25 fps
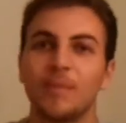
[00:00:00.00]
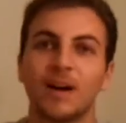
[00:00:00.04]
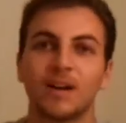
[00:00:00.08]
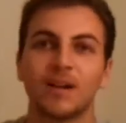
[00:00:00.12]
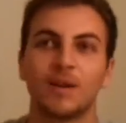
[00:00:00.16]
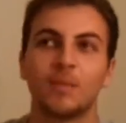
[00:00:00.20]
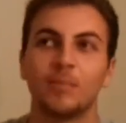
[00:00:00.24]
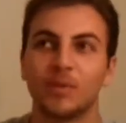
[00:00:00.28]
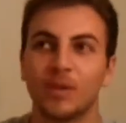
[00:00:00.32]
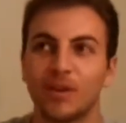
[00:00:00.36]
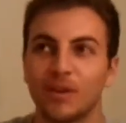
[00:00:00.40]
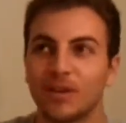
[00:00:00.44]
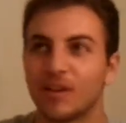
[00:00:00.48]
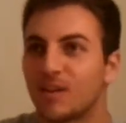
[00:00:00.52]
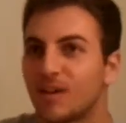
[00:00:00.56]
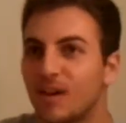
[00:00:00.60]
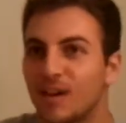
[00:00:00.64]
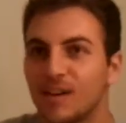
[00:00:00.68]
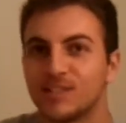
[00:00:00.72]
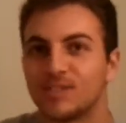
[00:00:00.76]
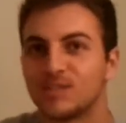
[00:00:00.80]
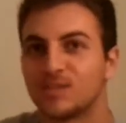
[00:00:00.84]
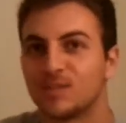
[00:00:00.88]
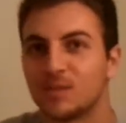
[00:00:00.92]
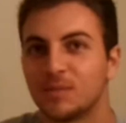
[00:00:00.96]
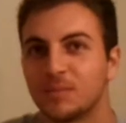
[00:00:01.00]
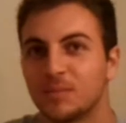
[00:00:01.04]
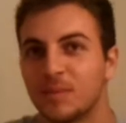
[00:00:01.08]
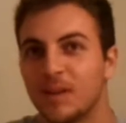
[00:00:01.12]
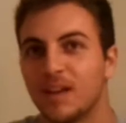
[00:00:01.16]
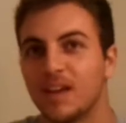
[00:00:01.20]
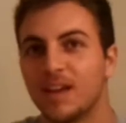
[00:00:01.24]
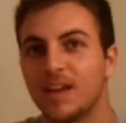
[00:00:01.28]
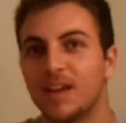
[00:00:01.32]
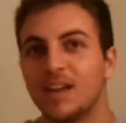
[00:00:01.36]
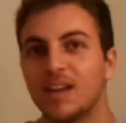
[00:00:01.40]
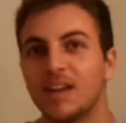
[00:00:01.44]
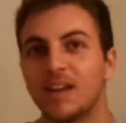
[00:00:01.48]
not going to put on a costume
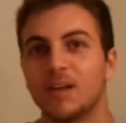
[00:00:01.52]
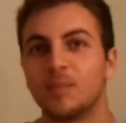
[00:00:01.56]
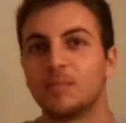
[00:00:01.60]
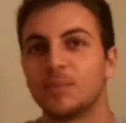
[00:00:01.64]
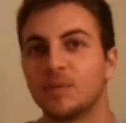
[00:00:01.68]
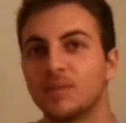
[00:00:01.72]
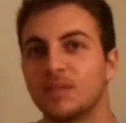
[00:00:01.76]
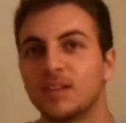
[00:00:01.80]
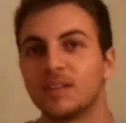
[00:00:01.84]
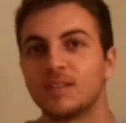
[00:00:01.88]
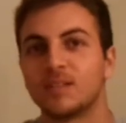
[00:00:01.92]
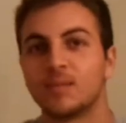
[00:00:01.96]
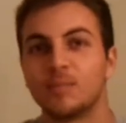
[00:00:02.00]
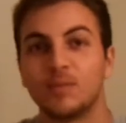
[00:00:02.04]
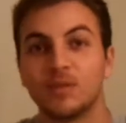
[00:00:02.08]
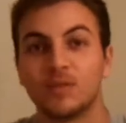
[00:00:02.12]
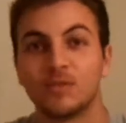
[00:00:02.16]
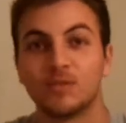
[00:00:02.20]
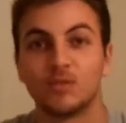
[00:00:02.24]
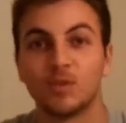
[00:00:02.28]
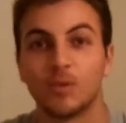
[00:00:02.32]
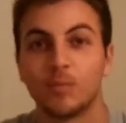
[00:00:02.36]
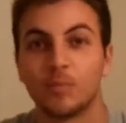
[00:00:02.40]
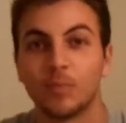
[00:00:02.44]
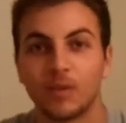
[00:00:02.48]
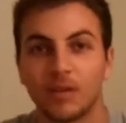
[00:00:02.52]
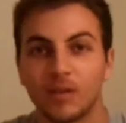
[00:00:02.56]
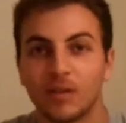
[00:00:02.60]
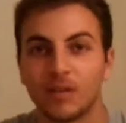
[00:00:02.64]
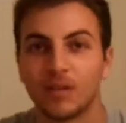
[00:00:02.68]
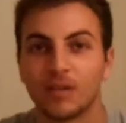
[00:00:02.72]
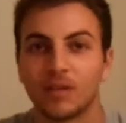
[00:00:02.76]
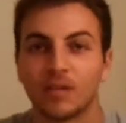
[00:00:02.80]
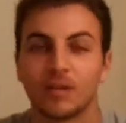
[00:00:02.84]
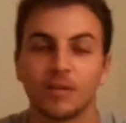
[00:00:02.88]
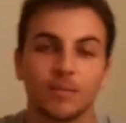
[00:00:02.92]
and pretend to be a superhero.